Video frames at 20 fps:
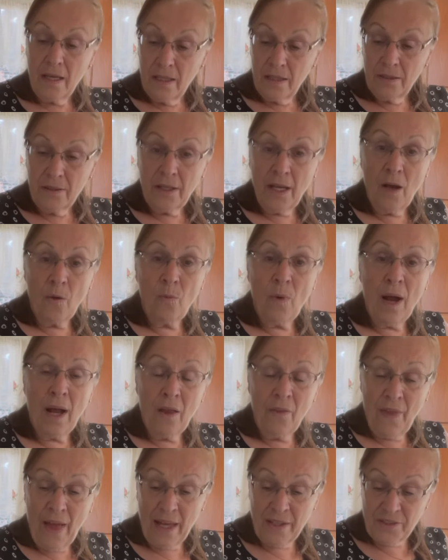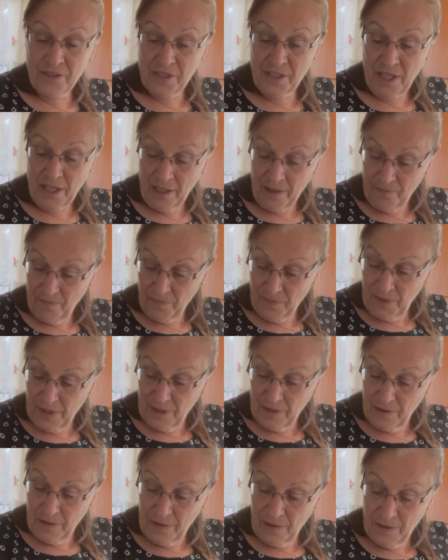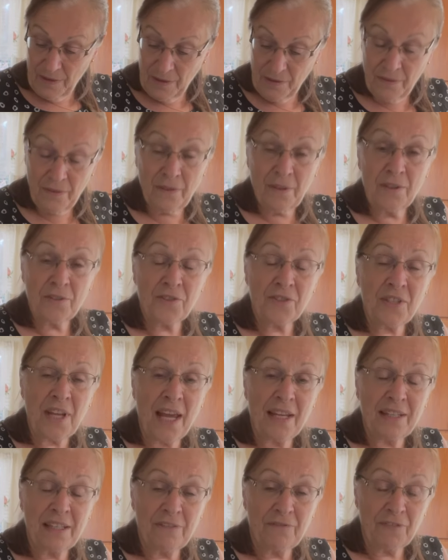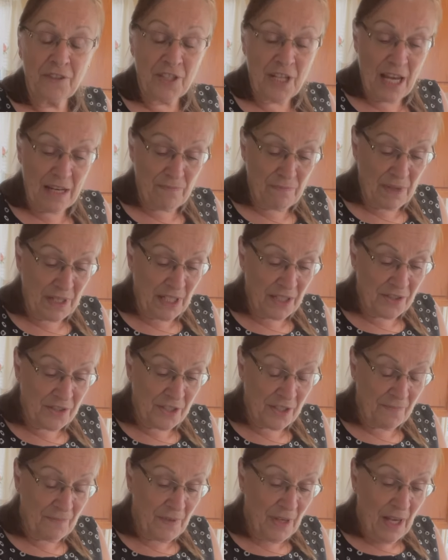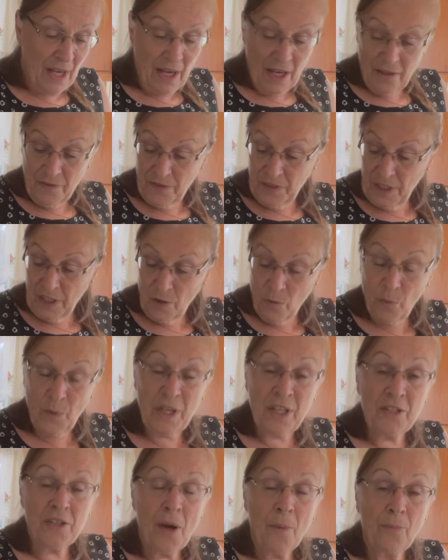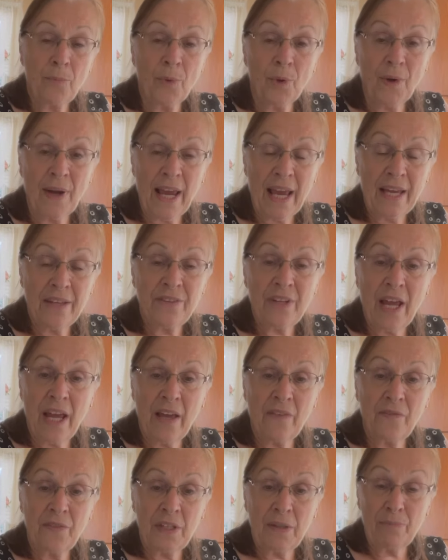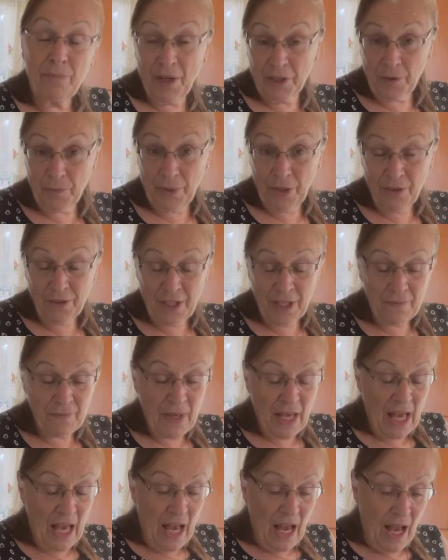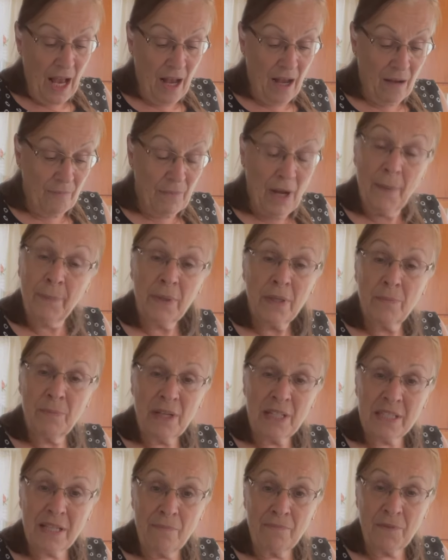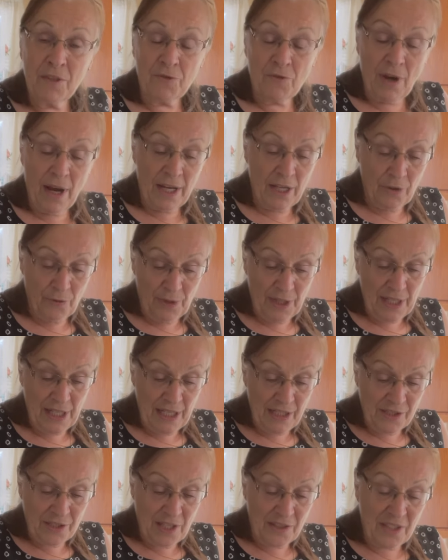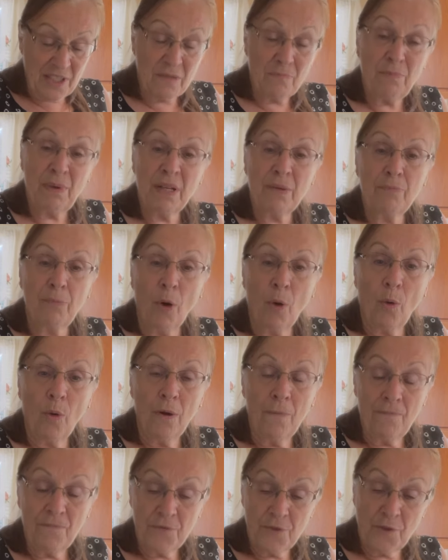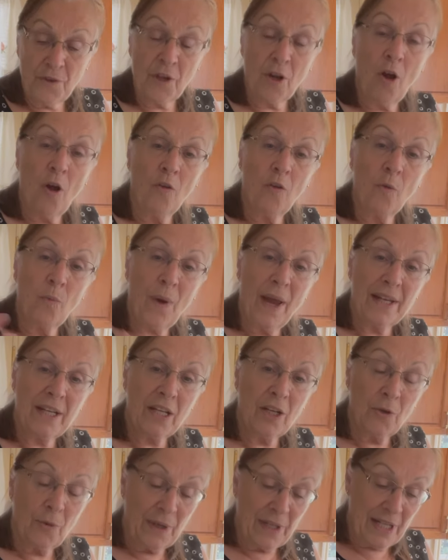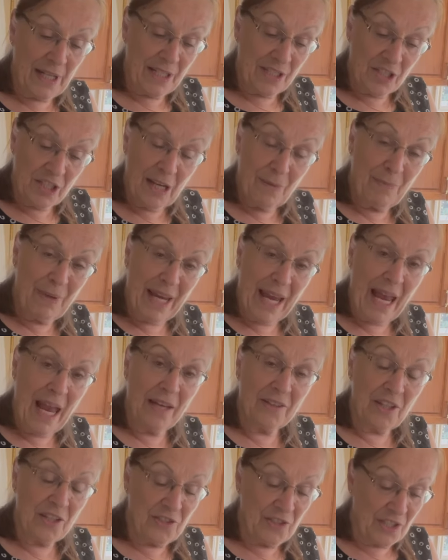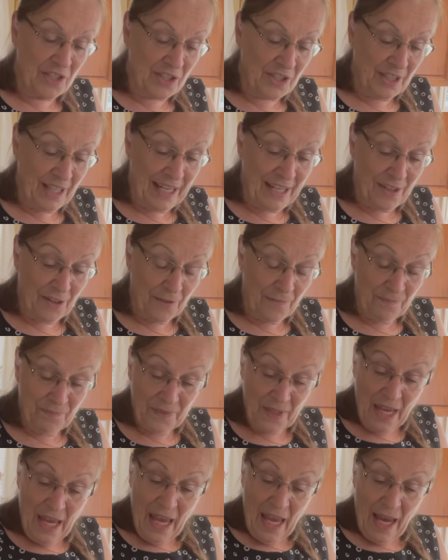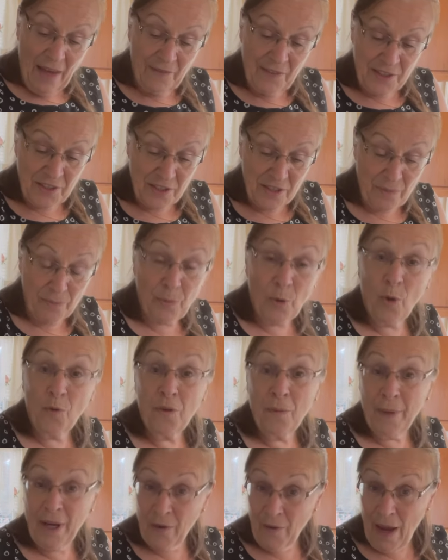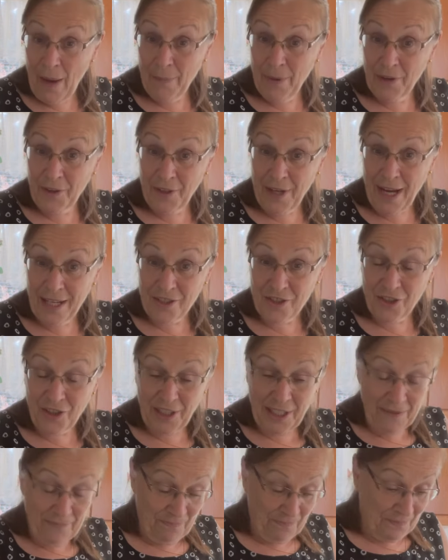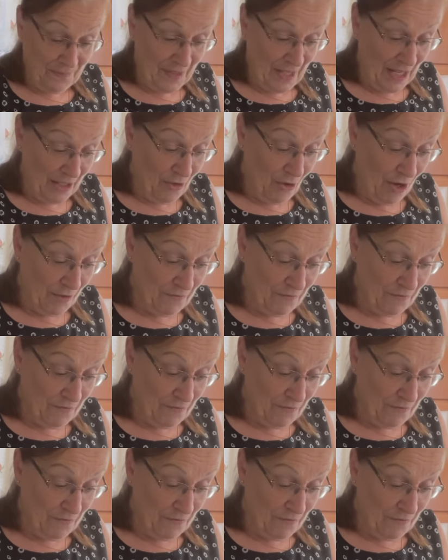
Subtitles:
Now while that's standing for 10 minutes, the wheat bran and the buttermilk, I'm going to mix up the dry ingredients in this big bowl so that all the wet ingredients can be added to this later. And this is a bowl that my grandmother I got